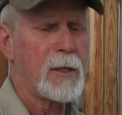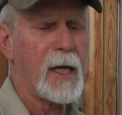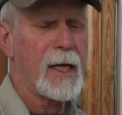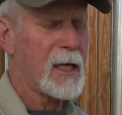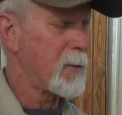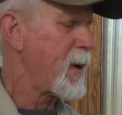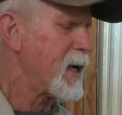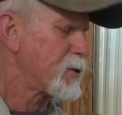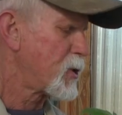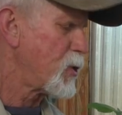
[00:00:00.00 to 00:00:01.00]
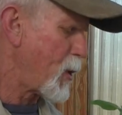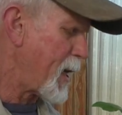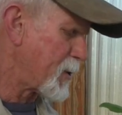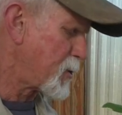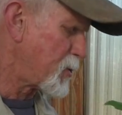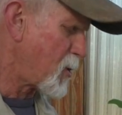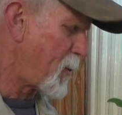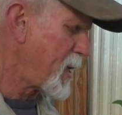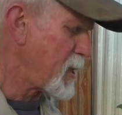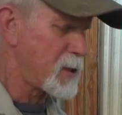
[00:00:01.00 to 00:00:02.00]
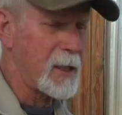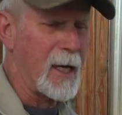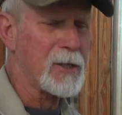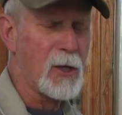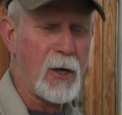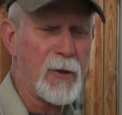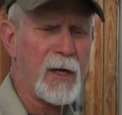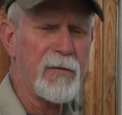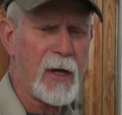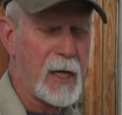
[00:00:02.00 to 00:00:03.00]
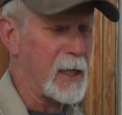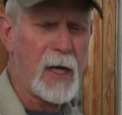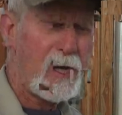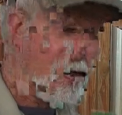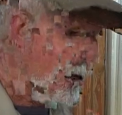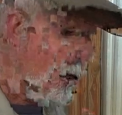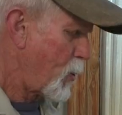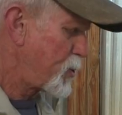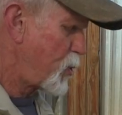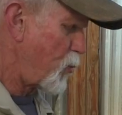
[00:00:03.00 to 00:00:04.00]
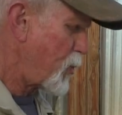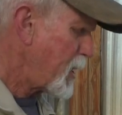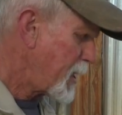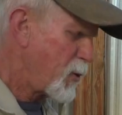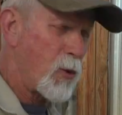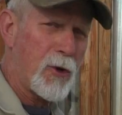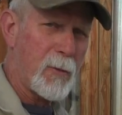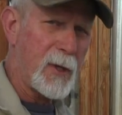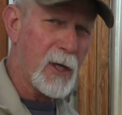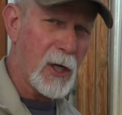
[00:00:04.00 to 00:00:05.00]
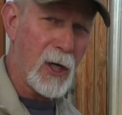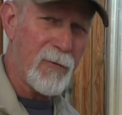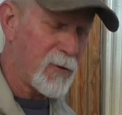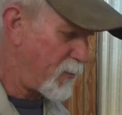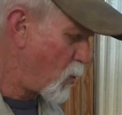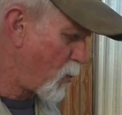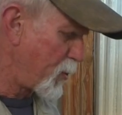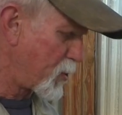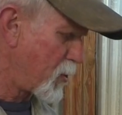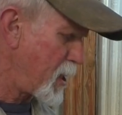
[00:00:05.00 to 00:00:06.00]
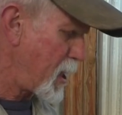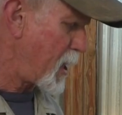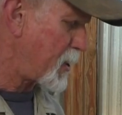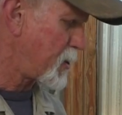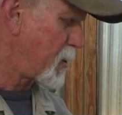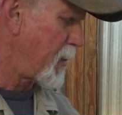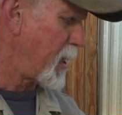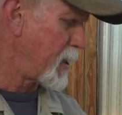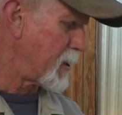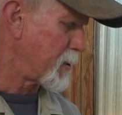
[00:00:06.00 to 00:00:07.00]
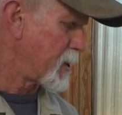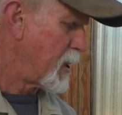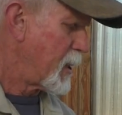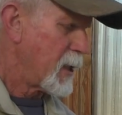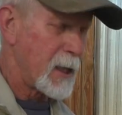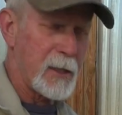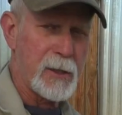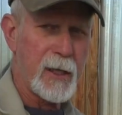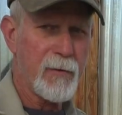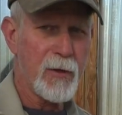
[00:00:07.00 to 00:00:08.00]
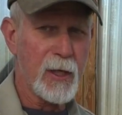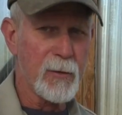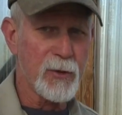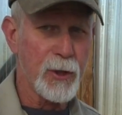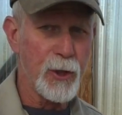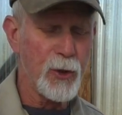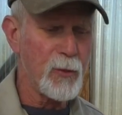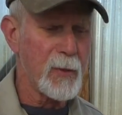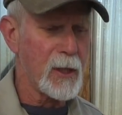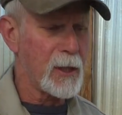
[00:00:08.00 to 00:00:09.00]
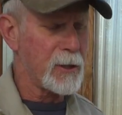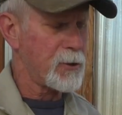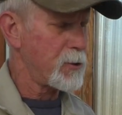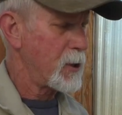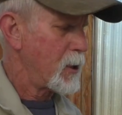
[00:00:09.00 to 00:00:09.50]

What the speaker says: they get about 2 ounces a piece. Now that's all they've had. What you really want to be careful for with greenhouse tomatoes is giving them too much